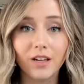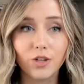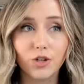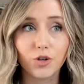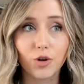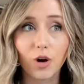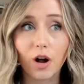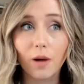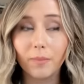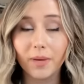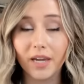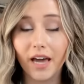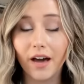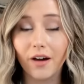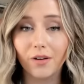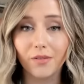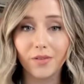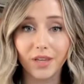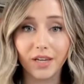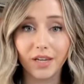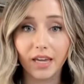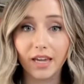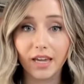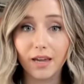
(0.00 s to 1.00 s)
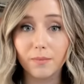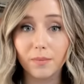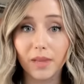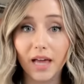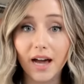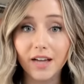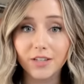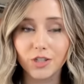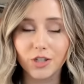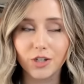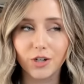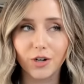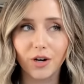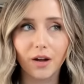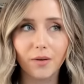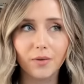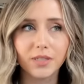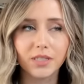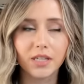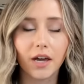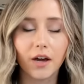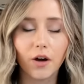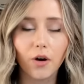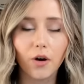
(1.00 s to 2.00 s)
dropping out of the game last year i
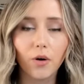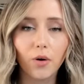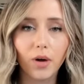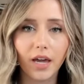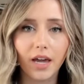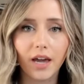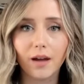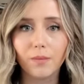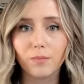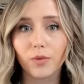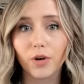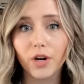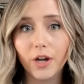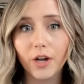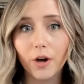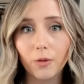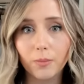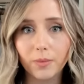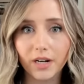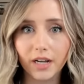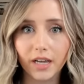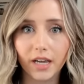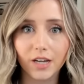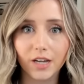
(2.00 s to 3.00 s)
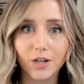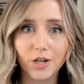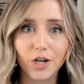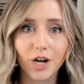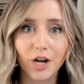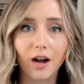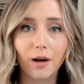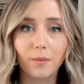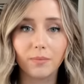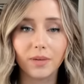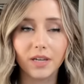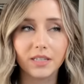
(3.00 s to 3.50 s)
was like okay i'm reopening a shop